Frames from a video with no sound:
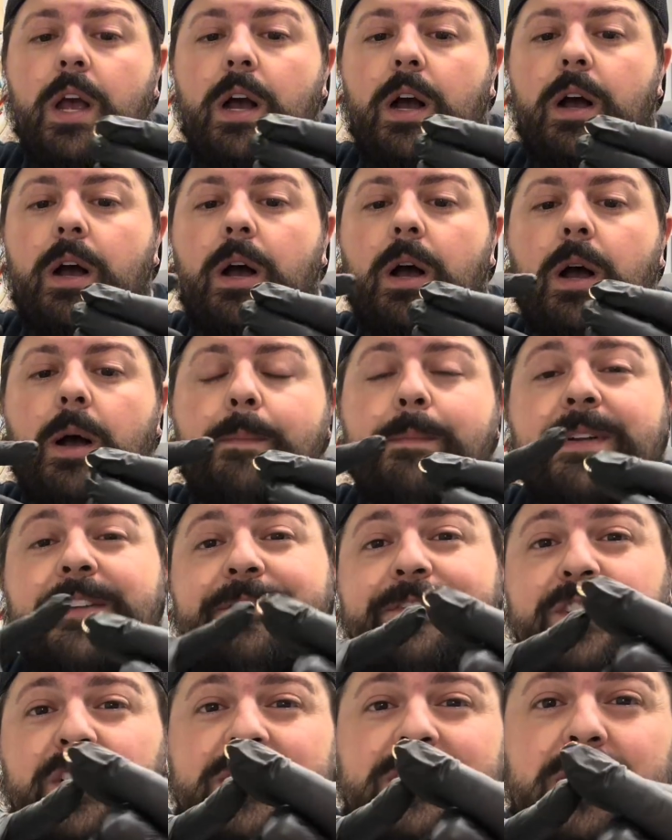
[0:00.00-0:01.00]
But
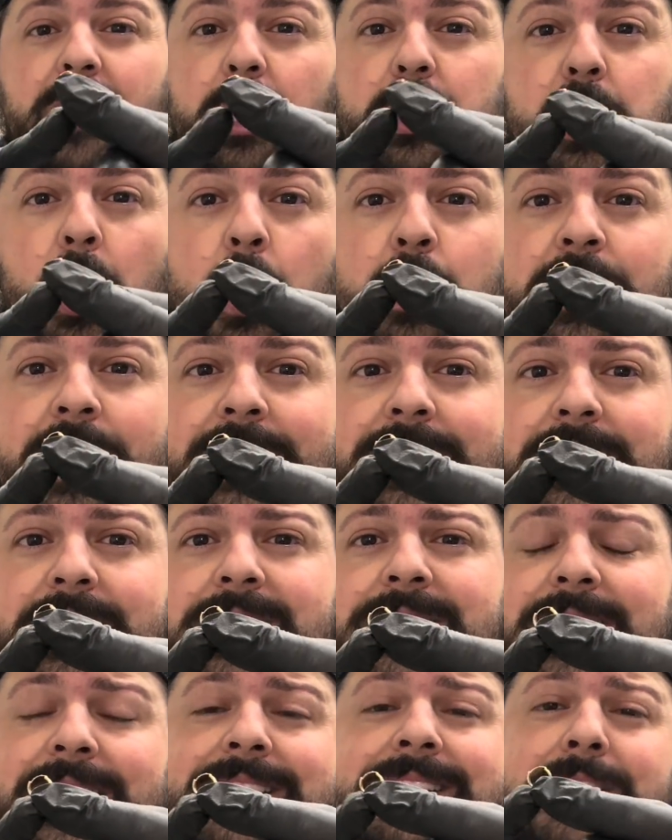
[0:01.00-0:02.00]
if just alone like
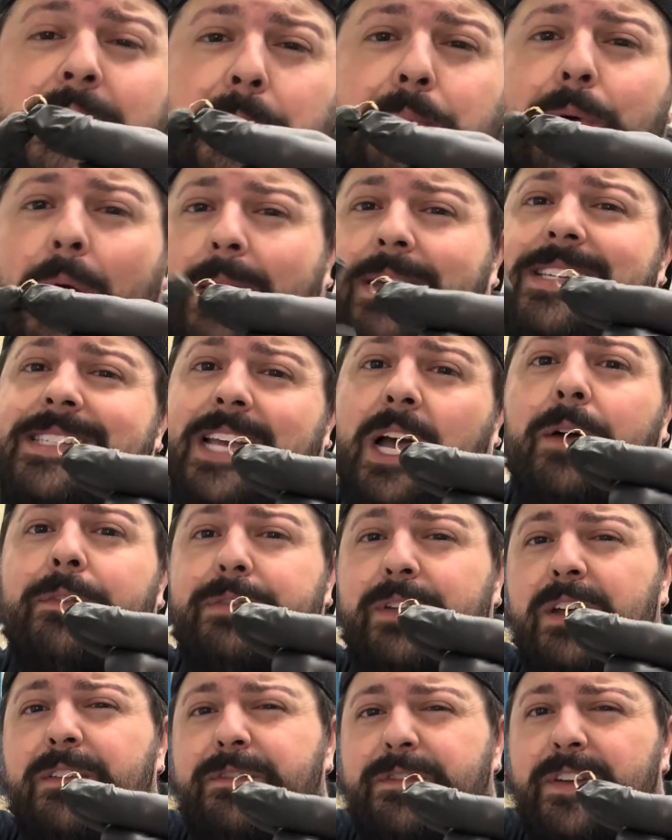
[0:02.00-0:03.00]
this, I could still probably sell it
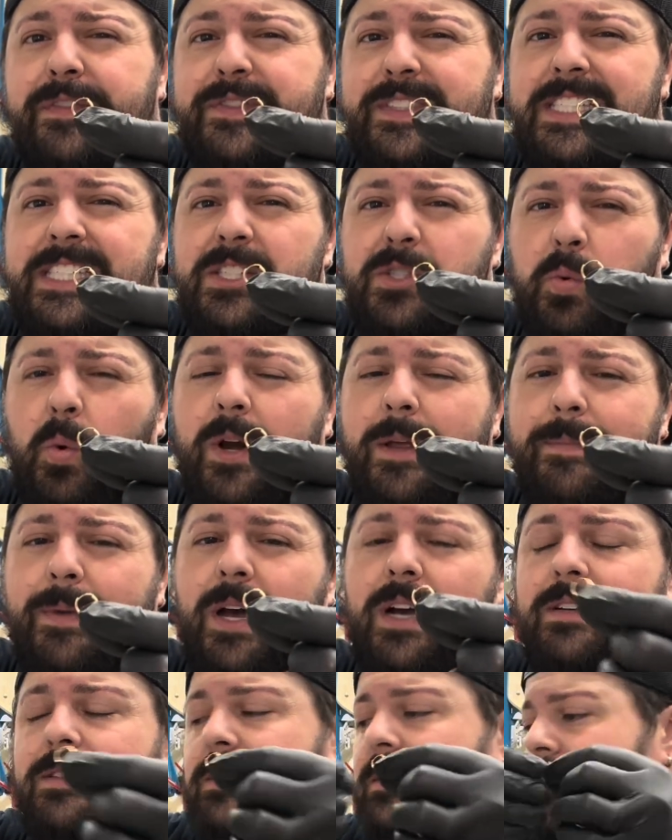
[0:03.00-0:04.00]
for like 15, 20
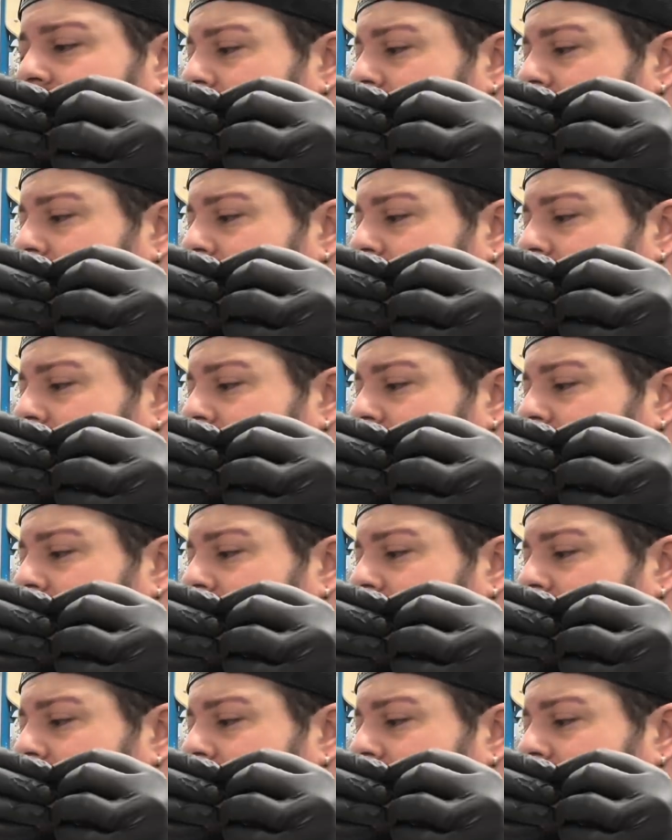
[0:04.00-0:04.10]
bucks.